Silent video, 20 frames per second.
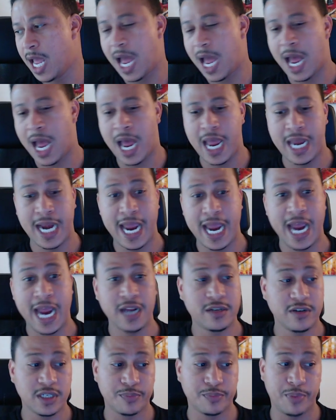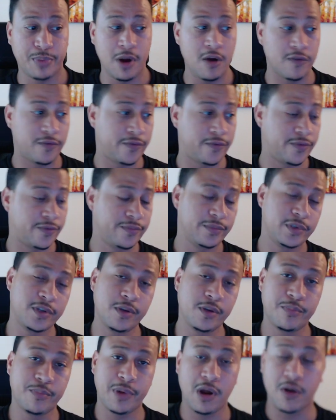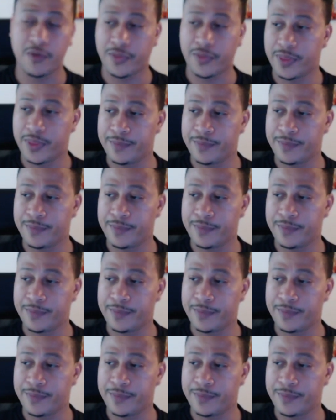And the answer is both. Do both.